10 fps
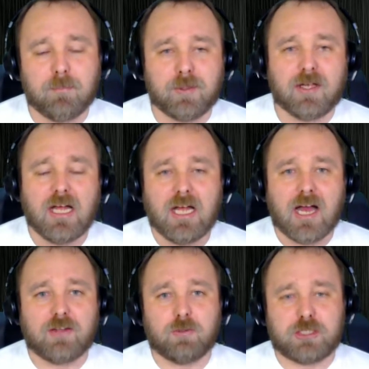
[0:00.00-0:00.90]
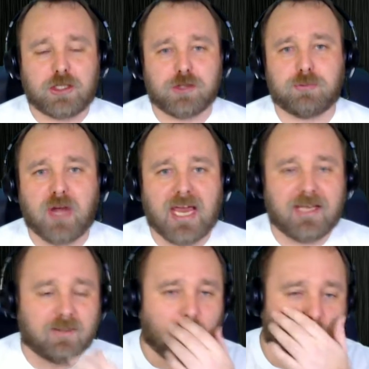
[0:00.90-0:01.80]
But there was a
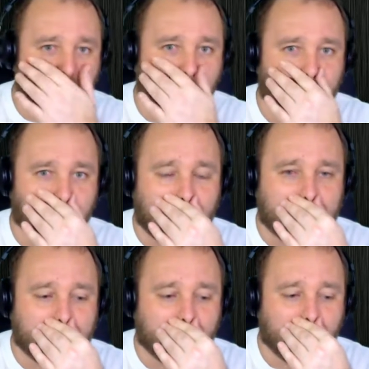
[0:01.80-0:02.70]
thread going online.